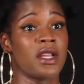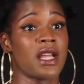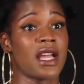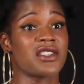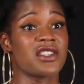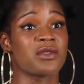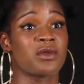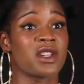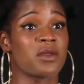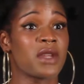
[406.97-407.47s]
I
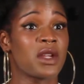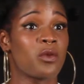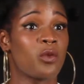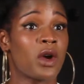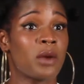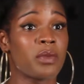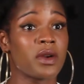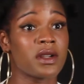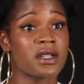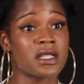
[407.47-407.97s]
just wanted to make
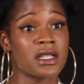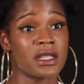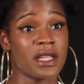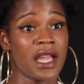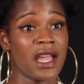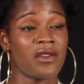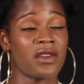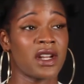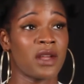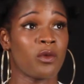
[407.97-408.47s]
one person
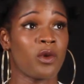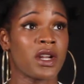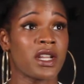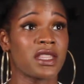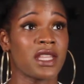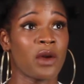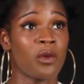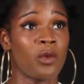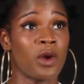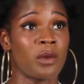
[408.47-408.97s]
laugh, and I wanted
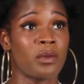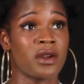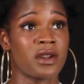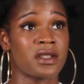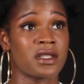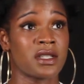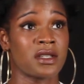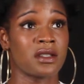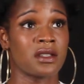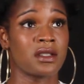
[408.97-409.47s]
that one
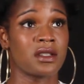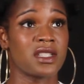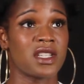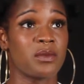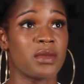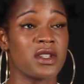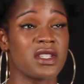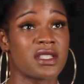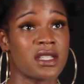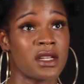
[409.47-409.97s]
person to
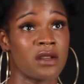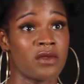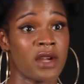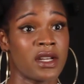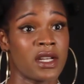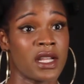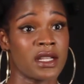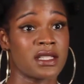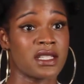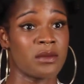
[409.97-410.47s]
be sitting right
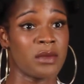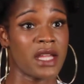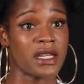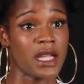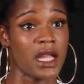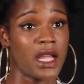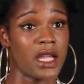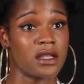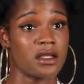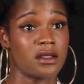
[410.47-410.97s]
next to my
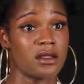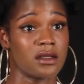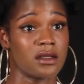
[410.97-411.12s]
dad.